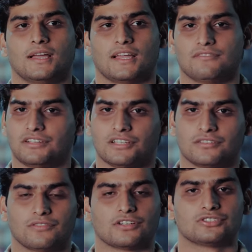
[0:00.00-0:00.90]
and
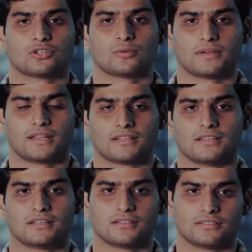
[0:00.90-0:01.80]
various workshop and
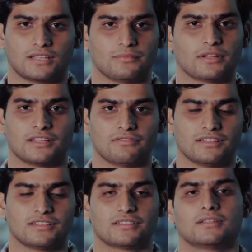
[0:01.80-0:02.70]
other seminar
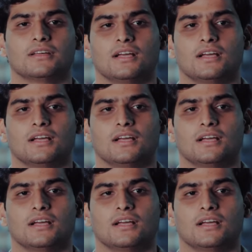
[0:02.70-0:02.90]
events.